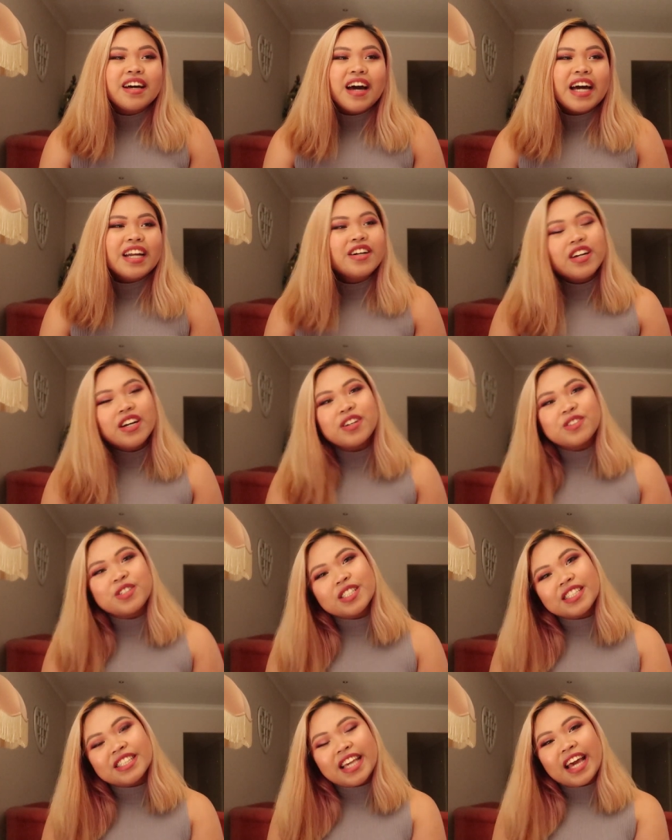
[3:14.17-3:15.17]
I don't know,
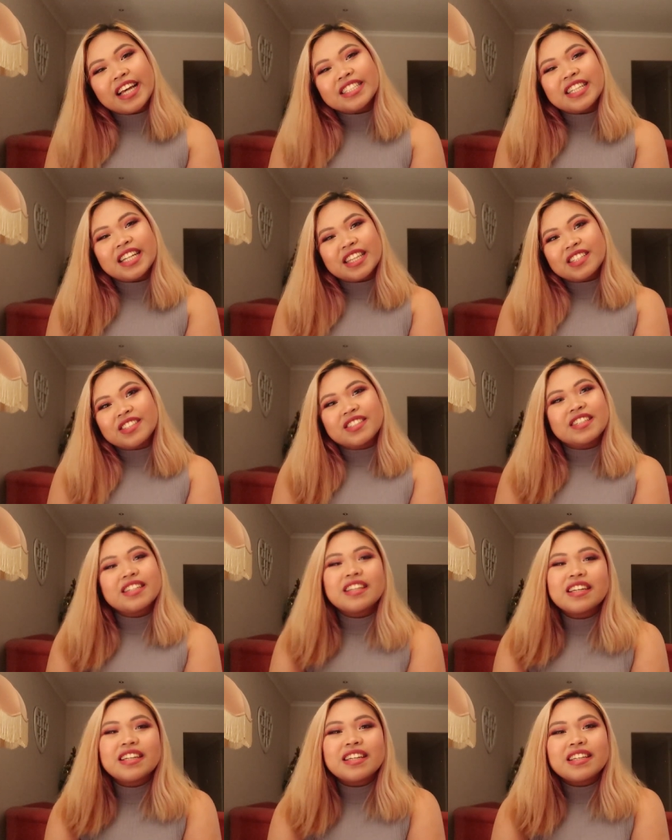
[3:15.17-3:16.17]
just gaze at the
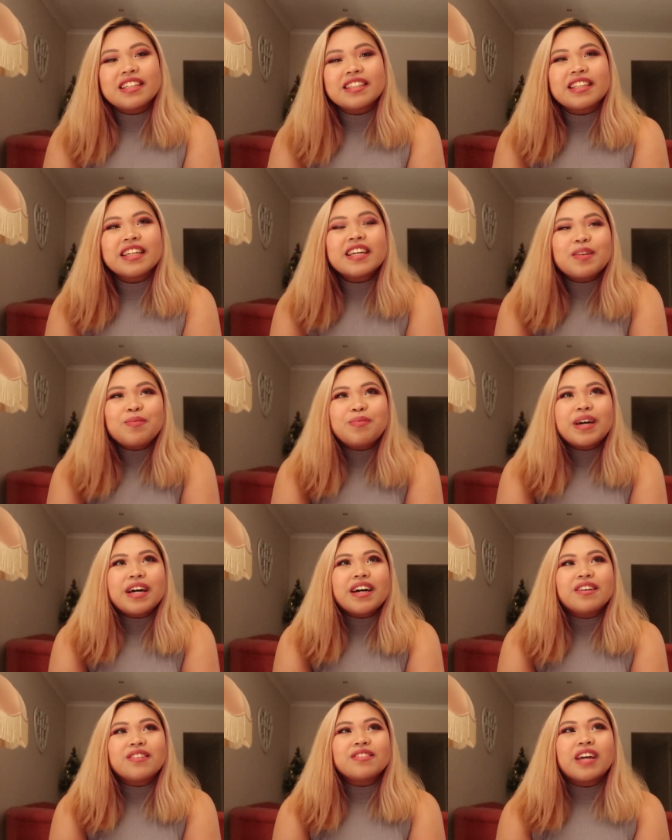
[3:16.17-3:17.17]
city, think
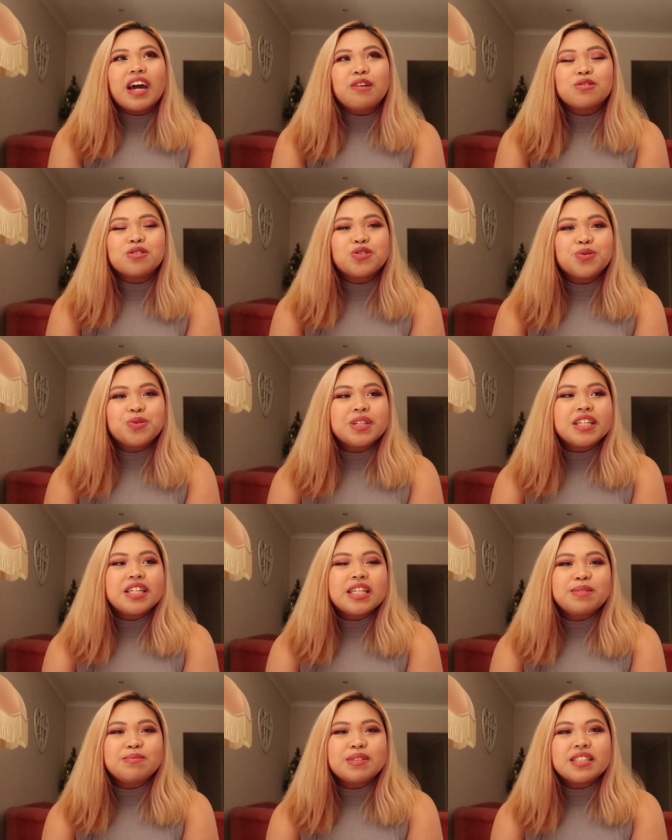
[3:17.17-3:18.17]
about our
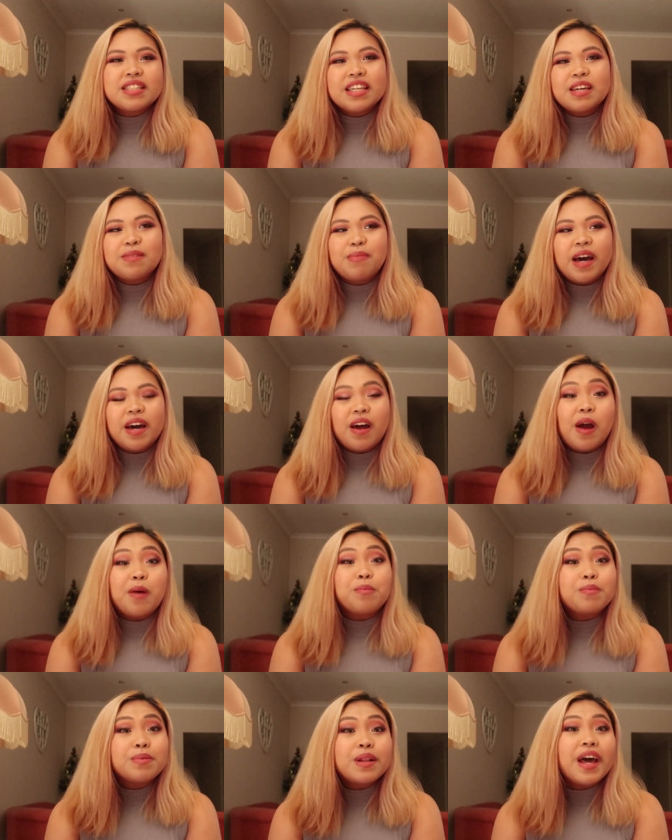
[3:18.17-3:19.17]
dreams, think about
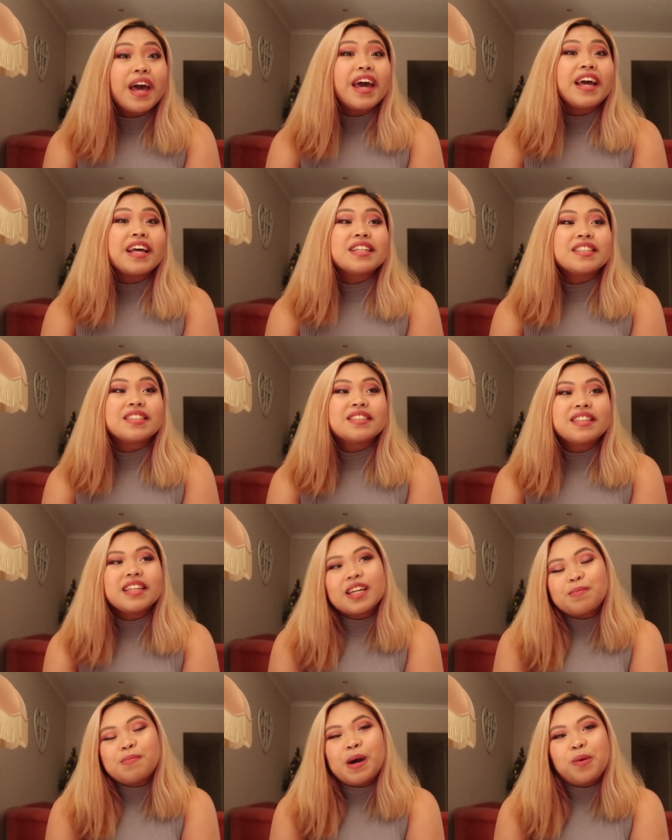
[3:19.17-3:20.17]
our plans,
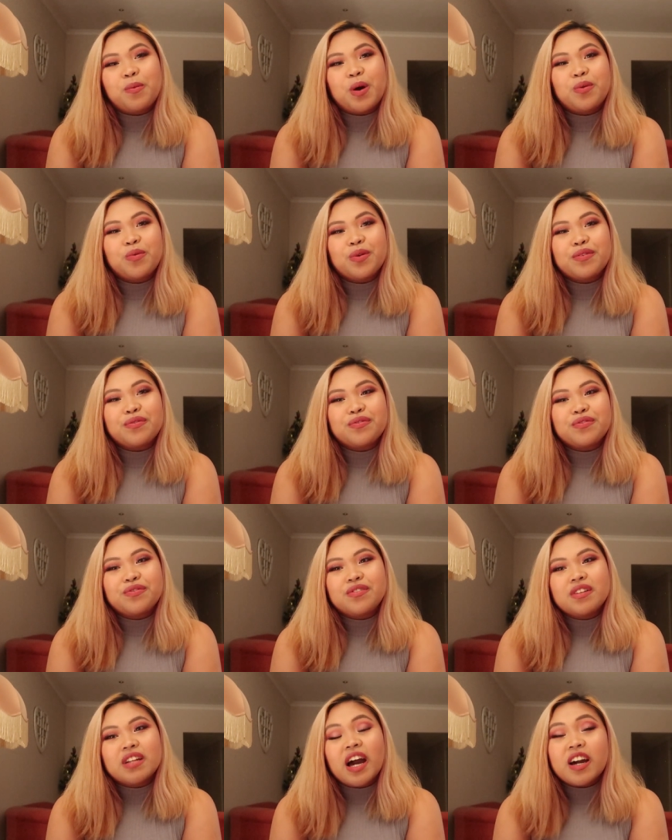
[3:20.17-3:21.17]
think about what we've
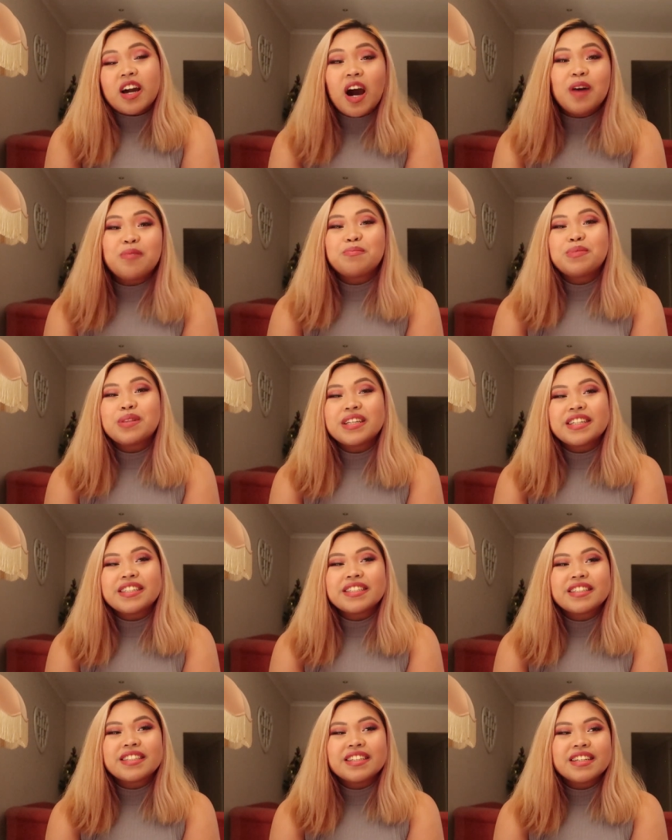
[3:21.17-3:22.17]

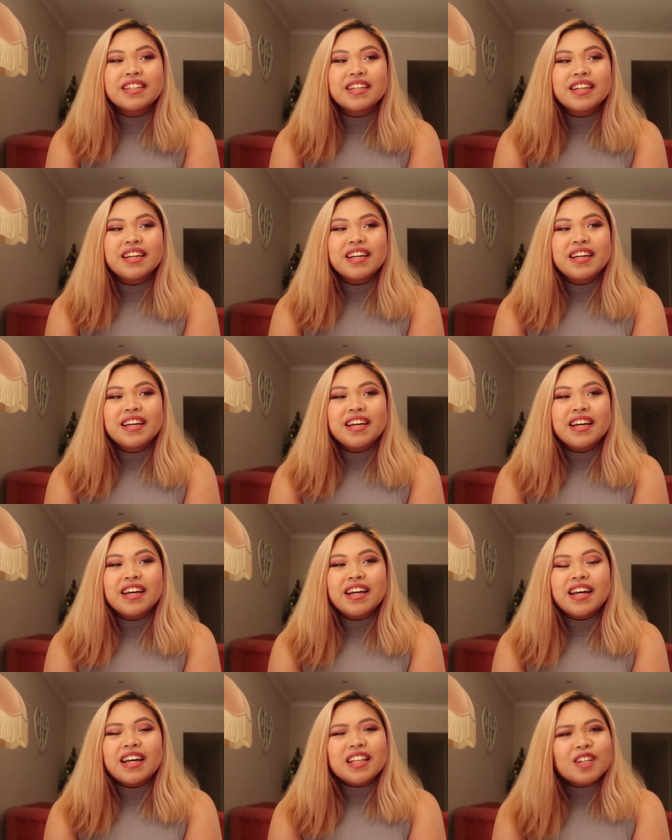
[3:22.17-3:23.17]
accomplished.
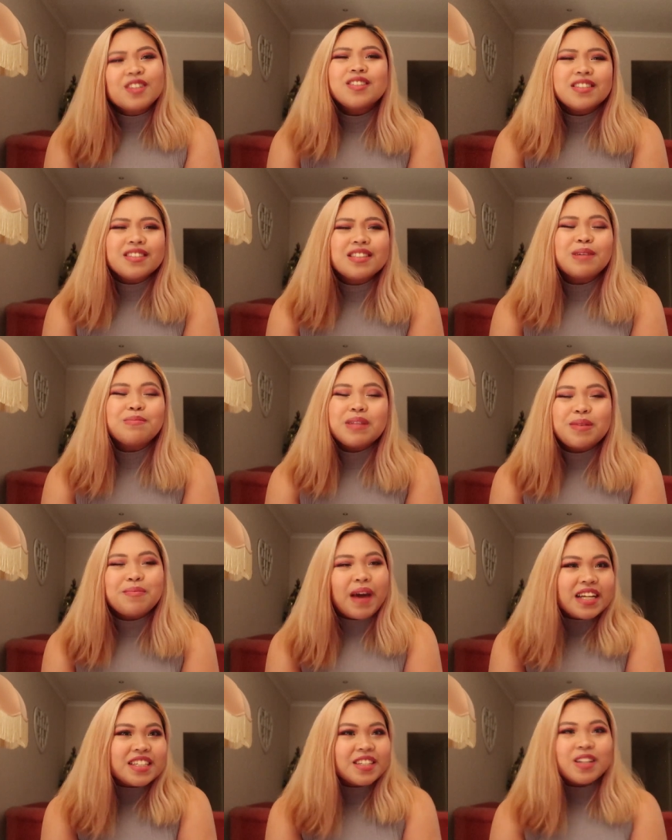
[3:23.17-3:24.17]
There's just something
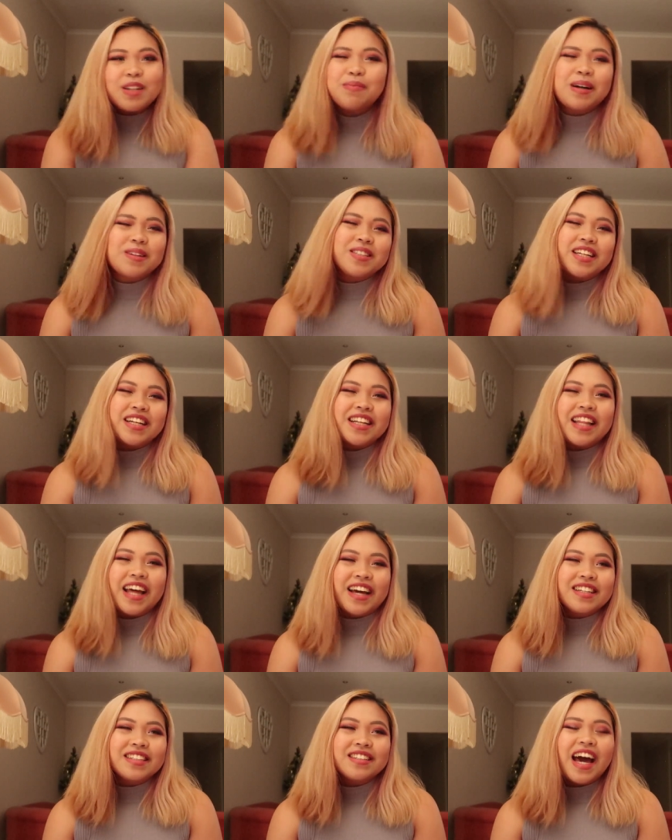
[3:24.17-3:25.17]
magical about city
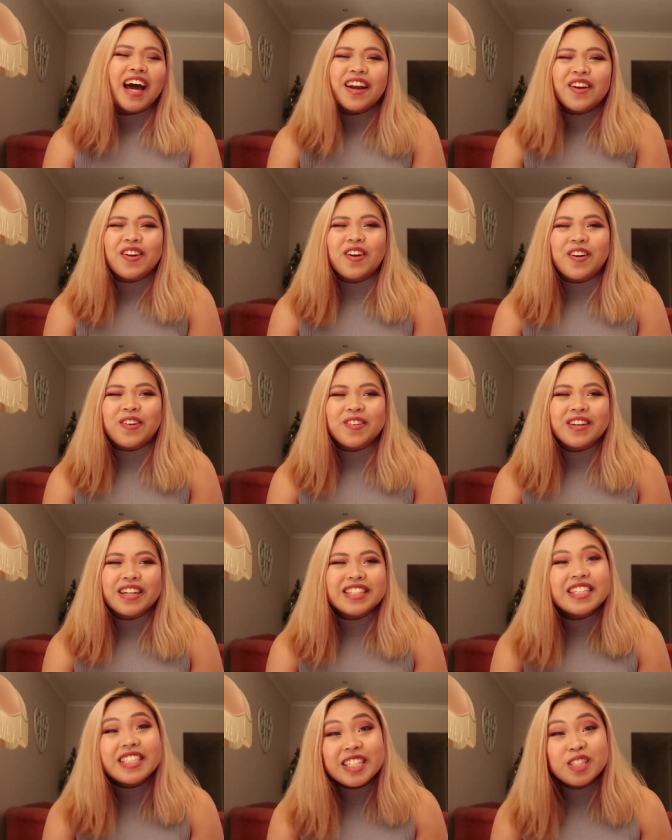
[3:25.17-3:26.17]
lights. I don't know,
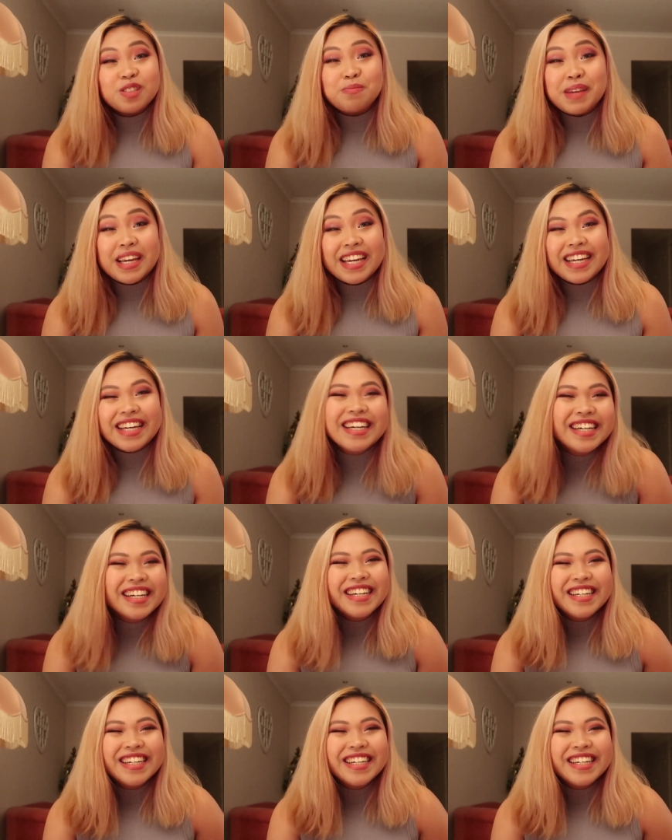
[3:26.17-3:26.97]
is it just me?